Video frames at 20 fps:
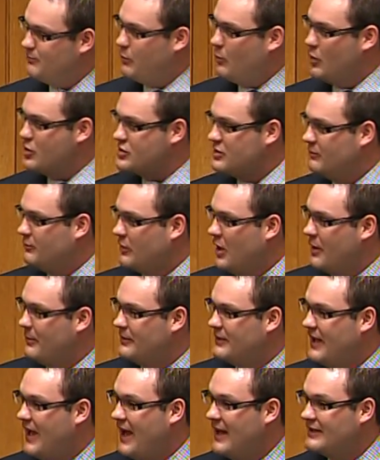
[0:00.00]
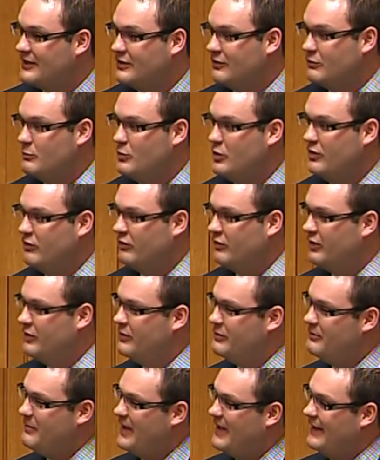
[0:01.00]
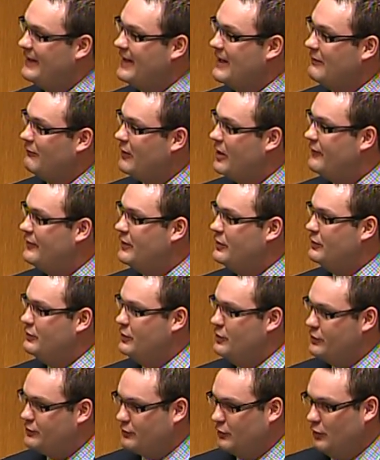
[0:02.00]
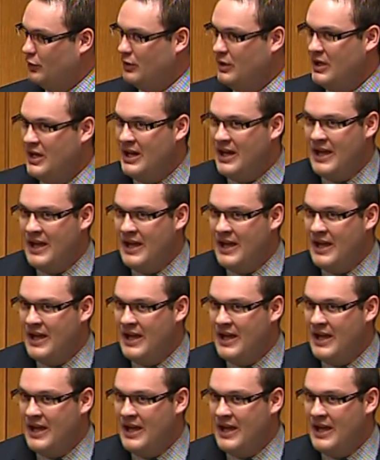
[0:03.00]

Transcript: portion of property tax is remaining revenue neutral.